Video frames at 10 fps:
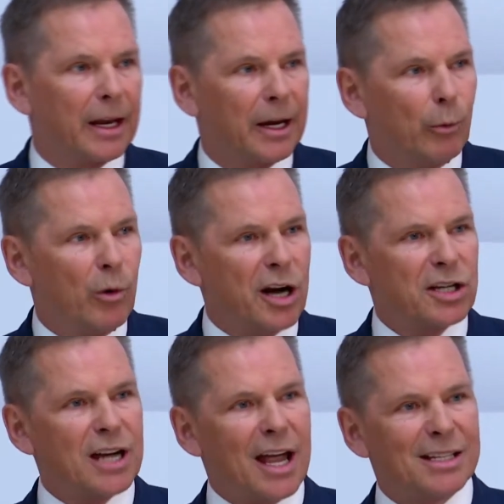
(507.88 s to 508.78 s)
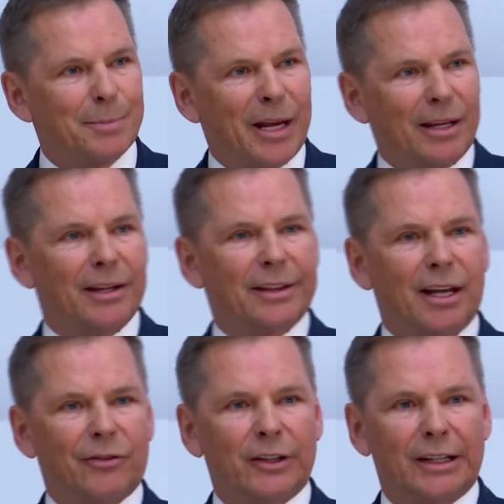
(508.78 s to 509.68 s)
which has been
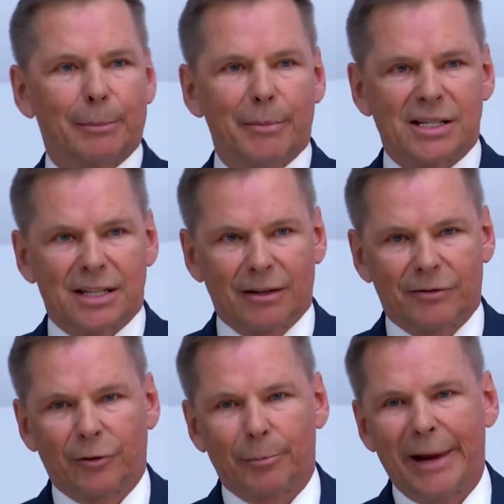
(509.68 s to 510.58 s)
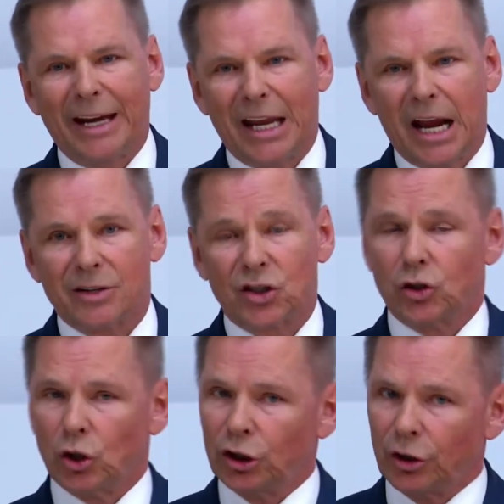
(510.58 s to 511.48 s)
definitely missing for many years,
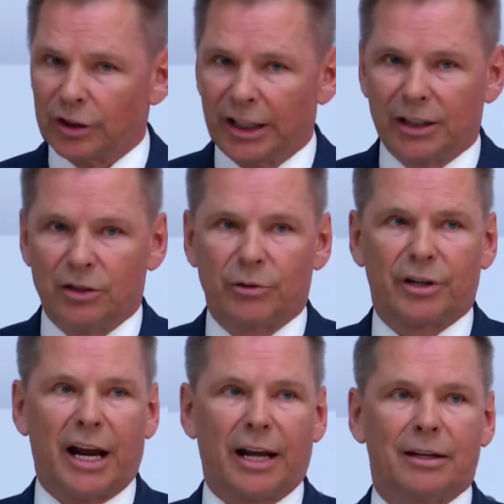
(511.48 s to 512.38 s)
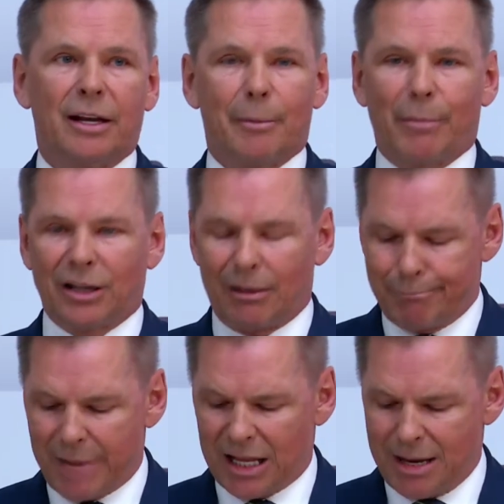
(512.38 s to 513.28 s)
not only in Ukraine, but in
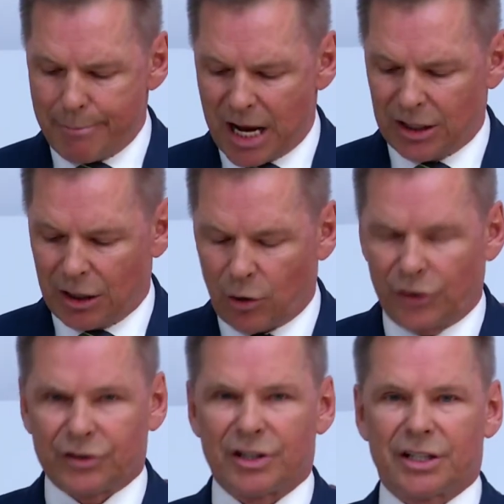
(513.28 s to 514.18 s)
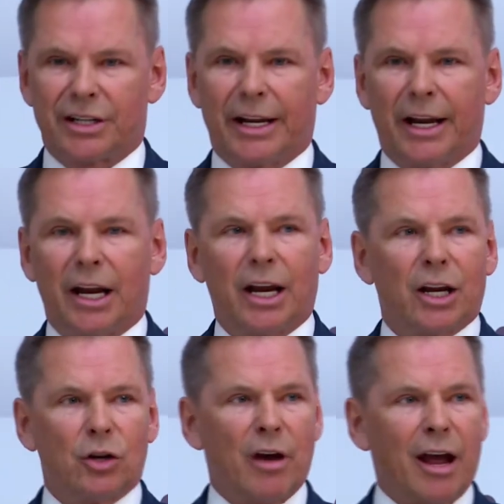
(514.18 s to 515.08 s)
many, many countries.
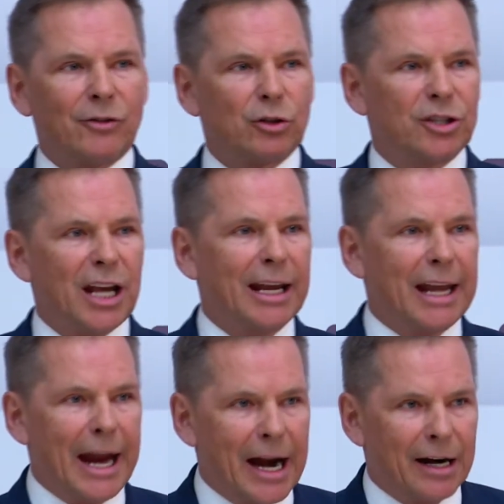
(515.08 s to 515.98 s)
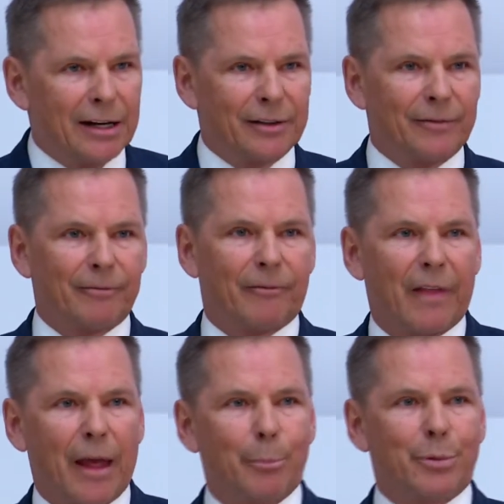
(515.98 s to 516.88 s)
You have to take care
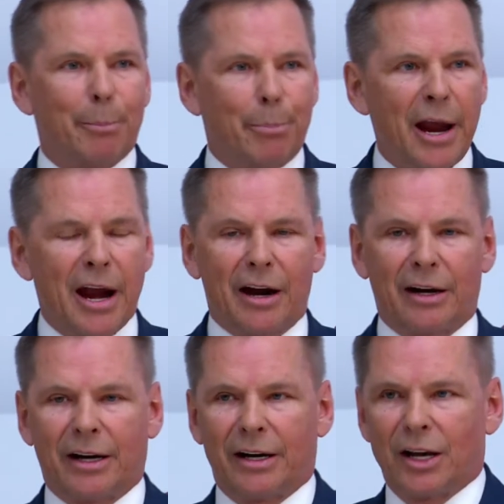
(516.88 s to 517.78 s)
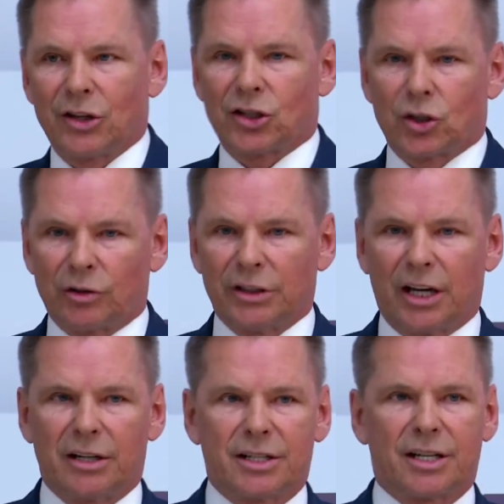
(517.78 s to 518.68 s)
and prepare the
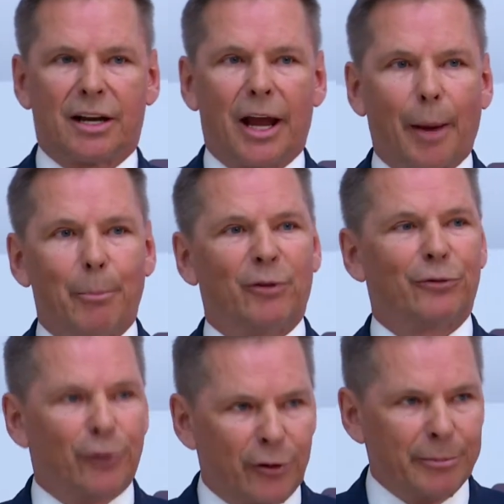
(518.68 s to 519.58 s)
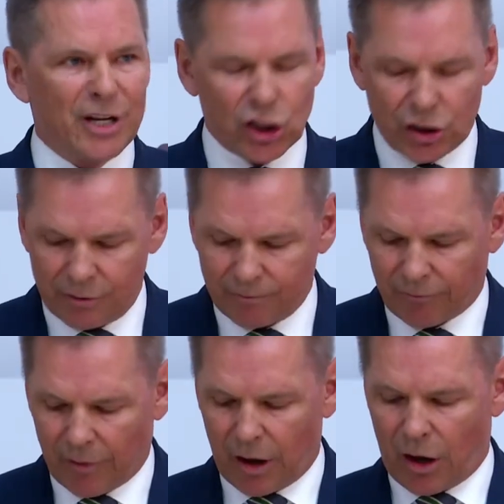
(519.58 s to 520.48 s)
soldiers before mission,
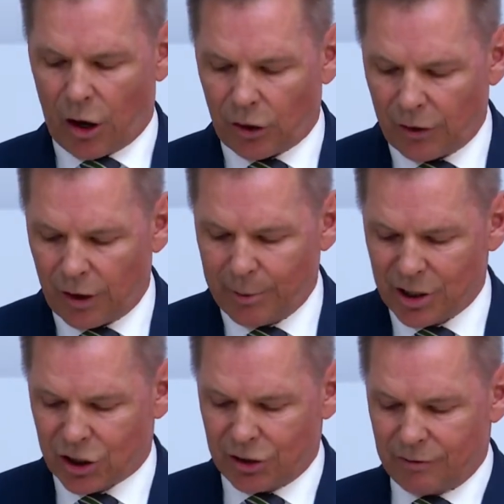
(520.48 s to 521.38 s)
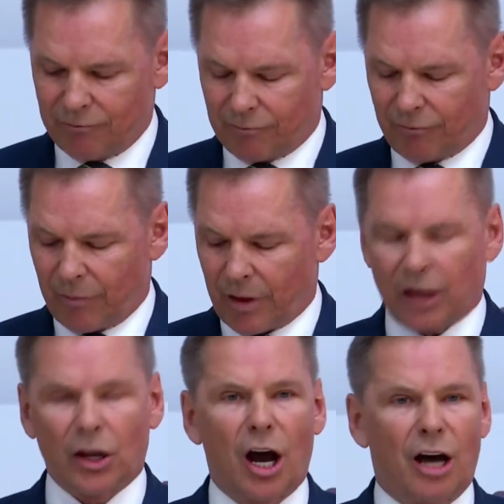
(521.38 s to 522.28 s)
under mission,
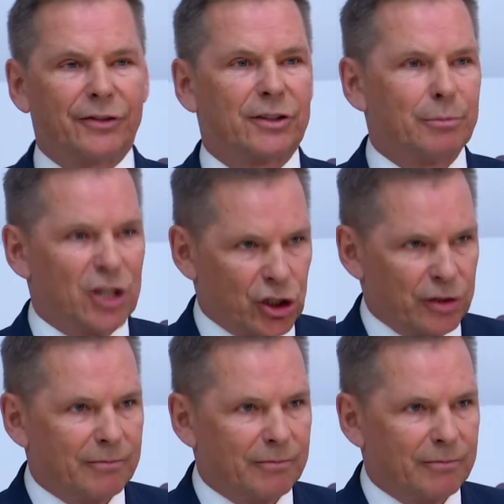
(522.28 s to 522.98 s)
and after mission.